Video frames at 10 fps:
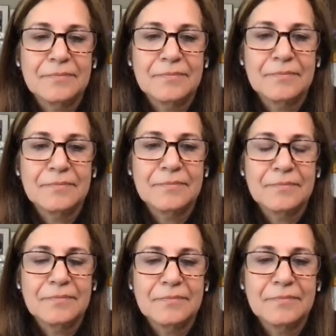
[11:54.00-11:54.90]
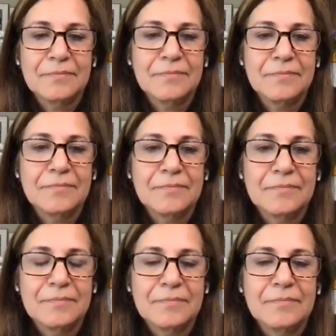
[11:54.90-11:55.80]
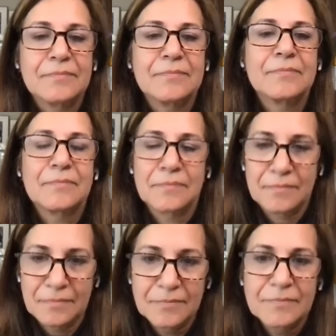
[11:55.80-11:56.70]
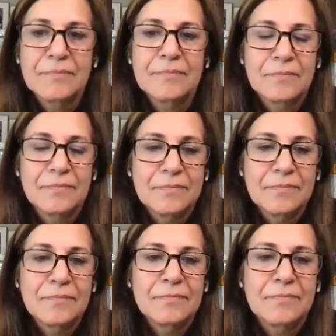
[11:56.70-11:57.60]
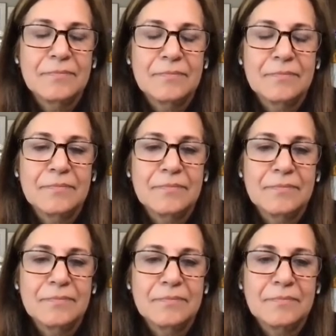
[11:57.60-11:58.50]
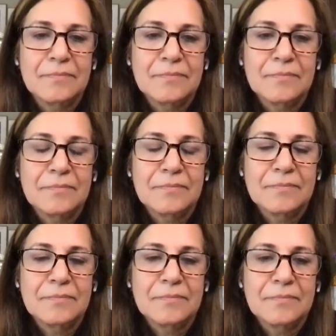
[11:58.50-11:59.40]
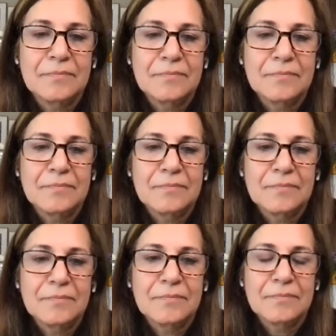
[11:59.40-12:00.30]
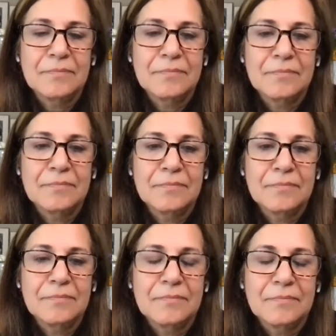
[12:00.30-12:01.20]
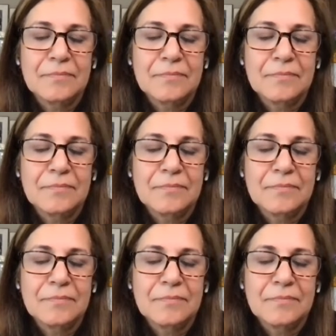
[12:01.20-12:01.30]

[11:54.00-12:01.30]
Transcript: (not speaking)